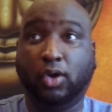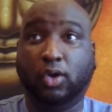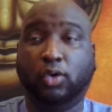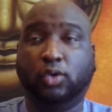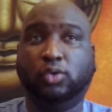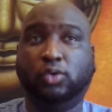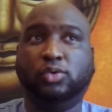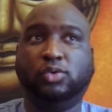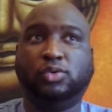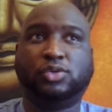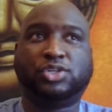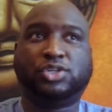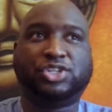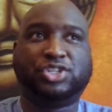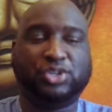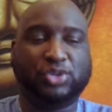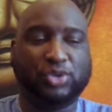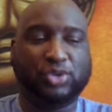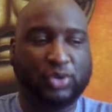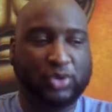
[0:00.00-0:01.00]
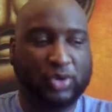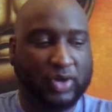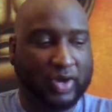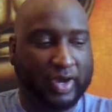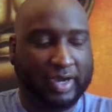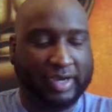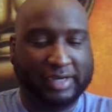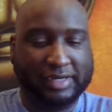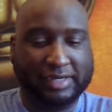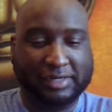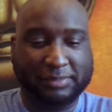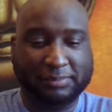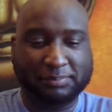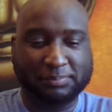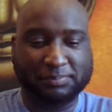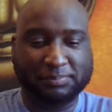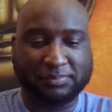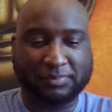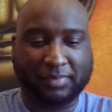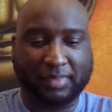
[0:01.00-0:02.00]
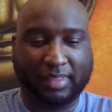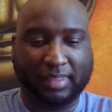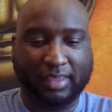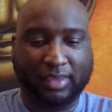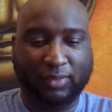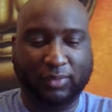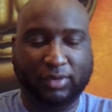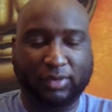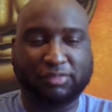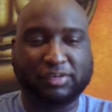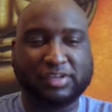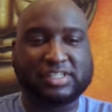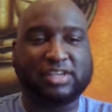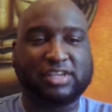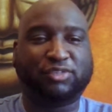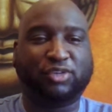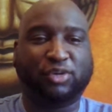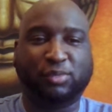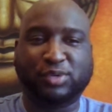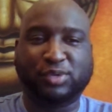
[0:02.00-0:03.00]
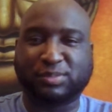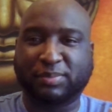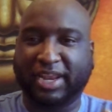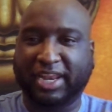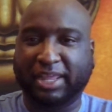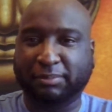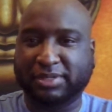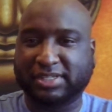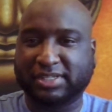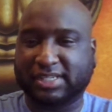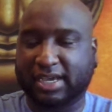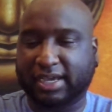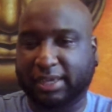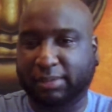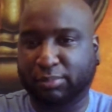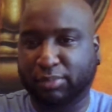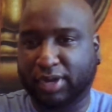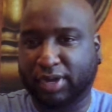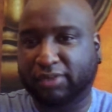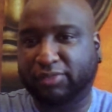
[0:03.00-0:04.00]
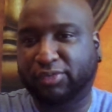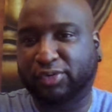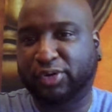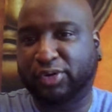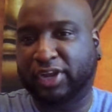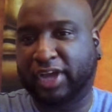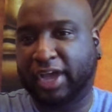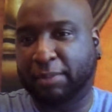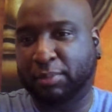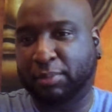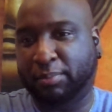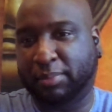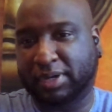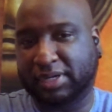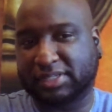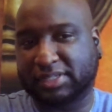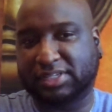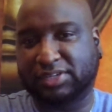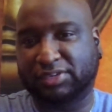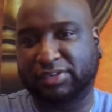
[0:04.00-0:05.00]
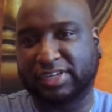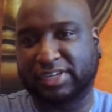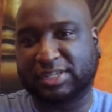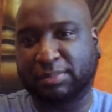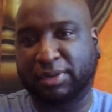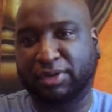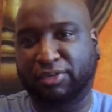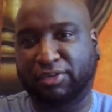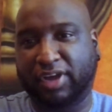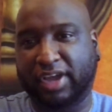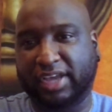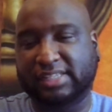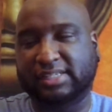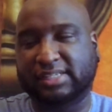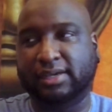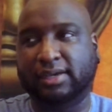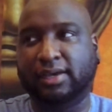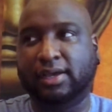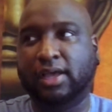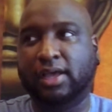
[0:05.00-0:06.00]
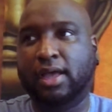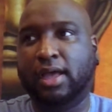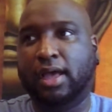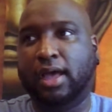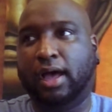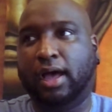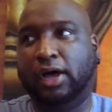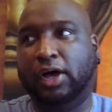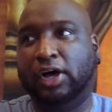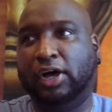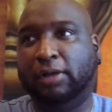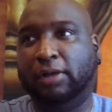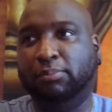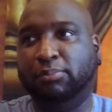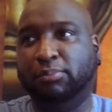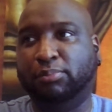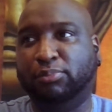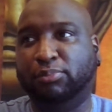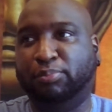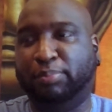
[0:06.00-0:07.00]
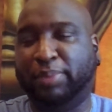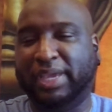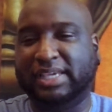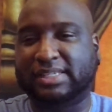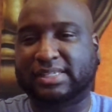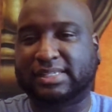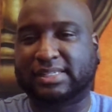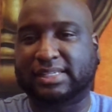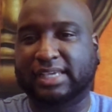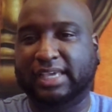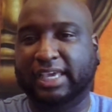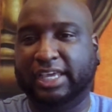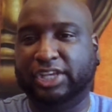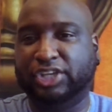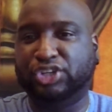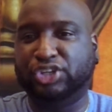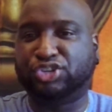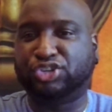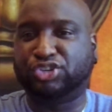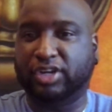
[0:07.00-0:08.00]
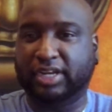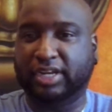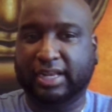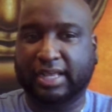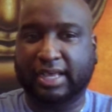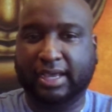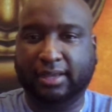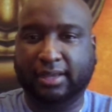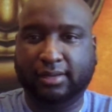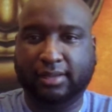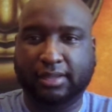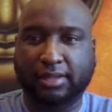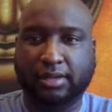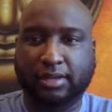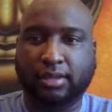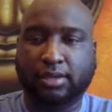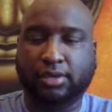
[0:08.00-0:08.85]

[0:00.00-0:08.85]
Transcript: Oh, sure. Well, first and foremost, my name is Akeem Branford. I'm a master resume writer based in Trinidad in the